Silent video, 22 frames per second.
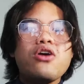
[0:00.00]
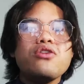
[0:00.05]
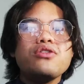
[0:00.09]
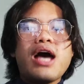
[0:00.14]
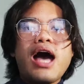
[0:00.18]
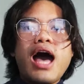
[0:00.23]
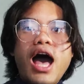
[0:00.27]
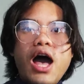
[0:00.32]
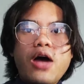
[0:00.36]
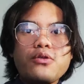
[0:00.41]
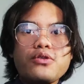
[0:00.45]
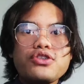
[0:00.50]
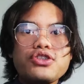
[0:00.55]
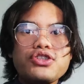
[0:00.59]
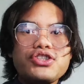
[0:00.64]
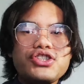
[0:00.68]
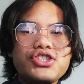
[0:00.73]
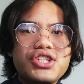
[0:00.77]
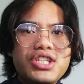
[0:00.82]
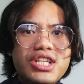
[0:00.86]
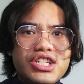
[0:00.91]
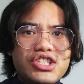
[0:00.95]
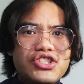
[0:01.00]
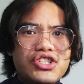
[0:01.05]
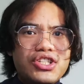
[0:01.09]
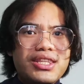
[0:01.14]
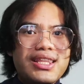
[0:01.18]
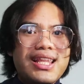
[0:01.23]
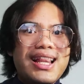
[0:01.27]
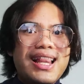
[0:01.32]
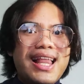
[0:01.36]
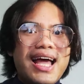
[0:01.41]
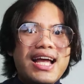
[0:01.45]
on how to
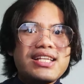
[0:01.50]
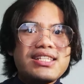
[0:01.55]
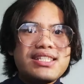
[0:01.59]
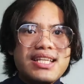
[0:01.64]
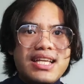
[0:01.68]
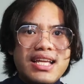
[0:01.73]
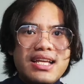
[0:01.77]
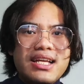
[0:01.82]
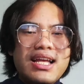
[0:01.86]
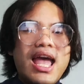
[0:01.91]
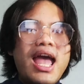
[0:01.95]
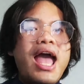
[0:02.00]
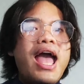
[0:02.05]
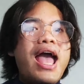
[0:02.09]
digitalize